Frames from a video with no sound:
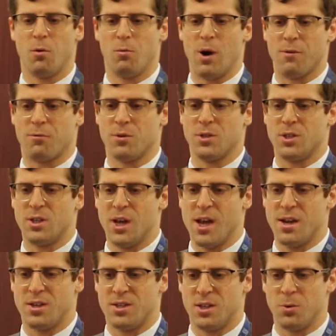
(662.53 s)
reference
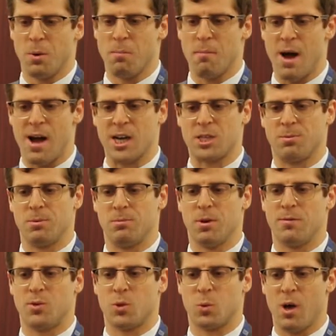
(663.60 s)
date to a maximum
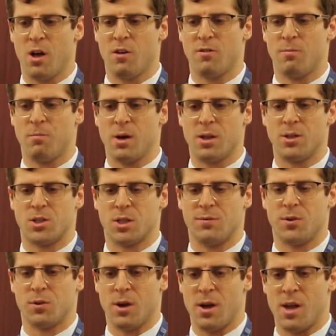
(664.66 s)
of 12 months
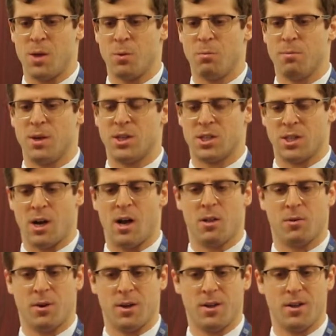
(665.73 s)
of your annual base
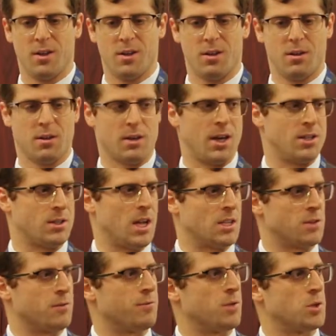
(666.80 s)
salary. Okay, so
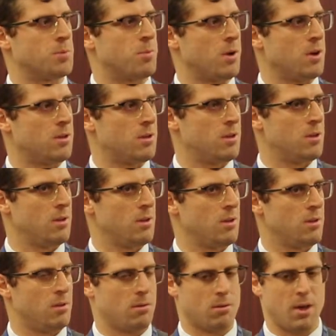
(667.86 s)
that's the first part.
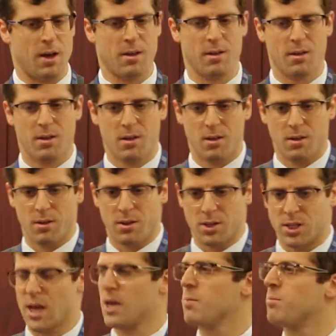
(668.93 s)
Okay?
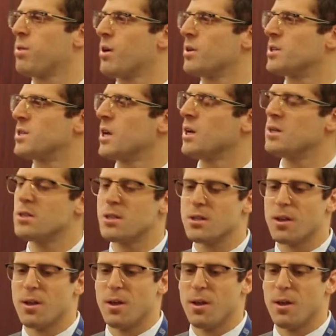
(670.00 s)
Second part says,